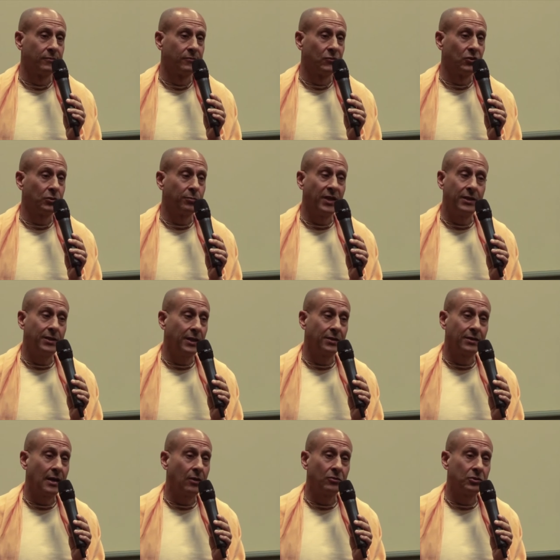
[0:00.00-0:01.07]
which may take
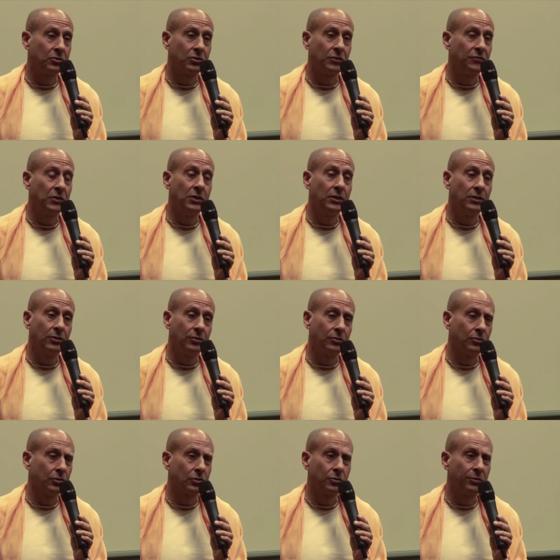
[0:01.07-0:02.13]
thousands of
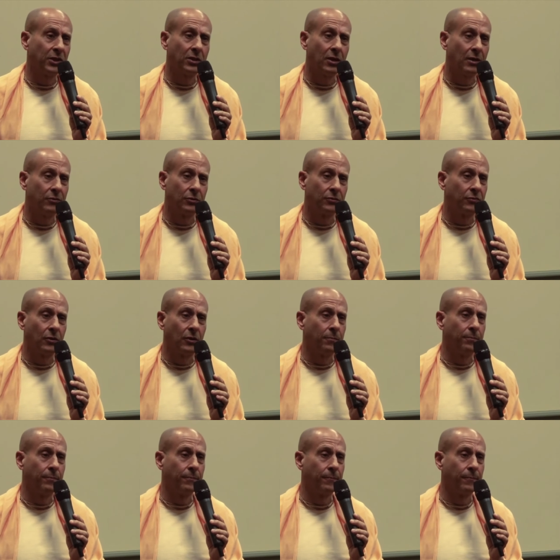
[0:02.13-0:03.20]
years to recover from.